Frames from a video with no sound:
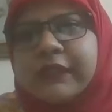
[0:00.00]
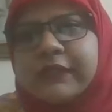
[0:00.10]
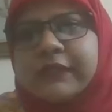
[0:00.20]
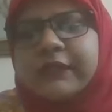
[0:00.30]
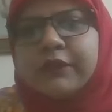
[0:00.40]

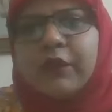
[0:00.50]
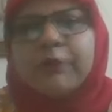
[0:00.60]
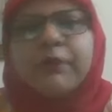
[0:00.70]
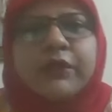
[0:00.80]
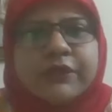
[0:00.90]
is
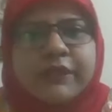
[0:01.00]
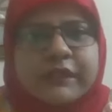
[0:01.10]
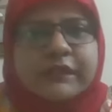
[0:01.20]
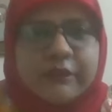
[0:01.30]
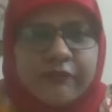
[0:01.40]
not because
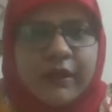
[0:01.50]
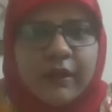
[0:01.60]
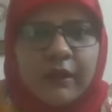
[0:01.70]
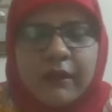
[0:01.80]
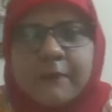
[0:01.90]
it's difficult.